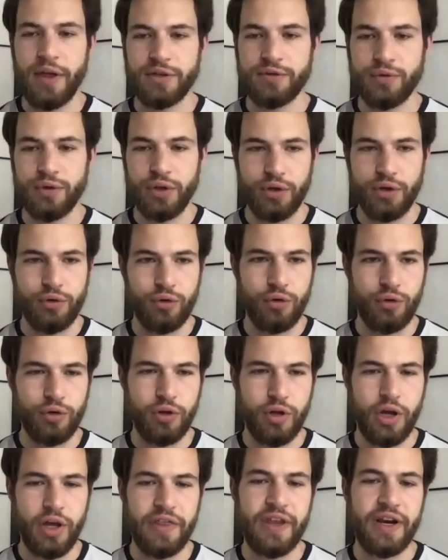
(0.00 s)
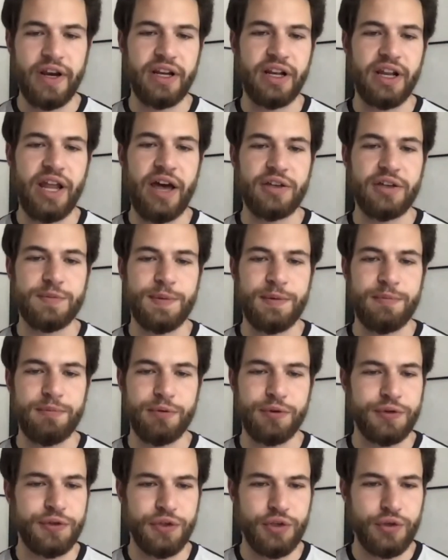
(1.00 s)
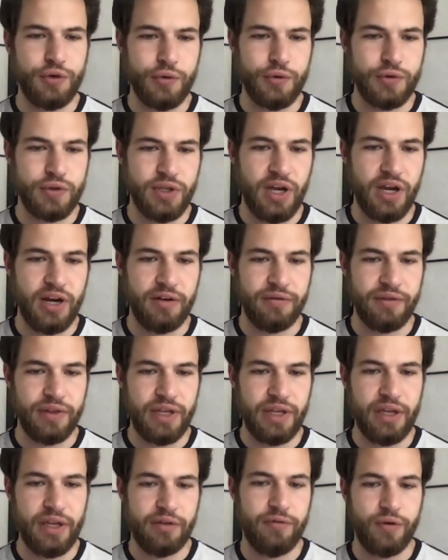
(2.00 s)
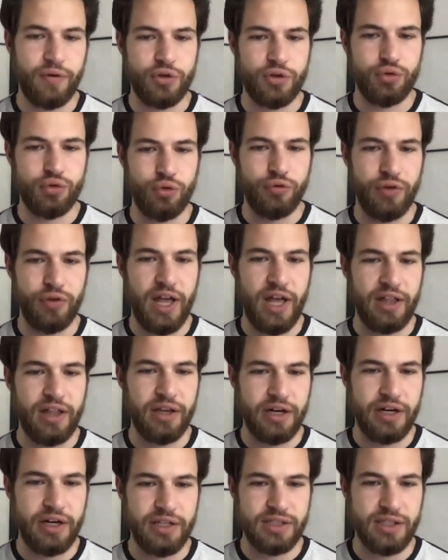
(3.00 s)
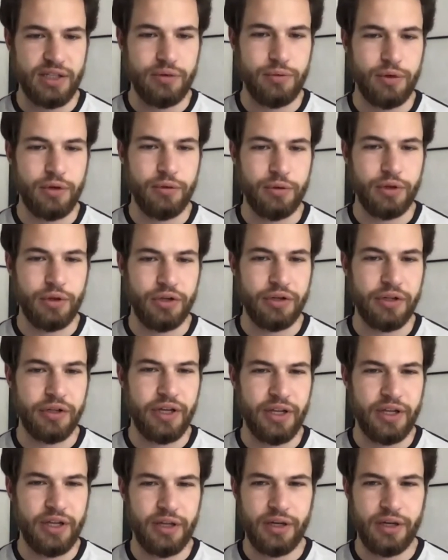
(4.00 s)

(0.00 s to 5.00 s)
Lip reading: really cool. And then it allows people to use kind of like virtual reality to see what it would look like.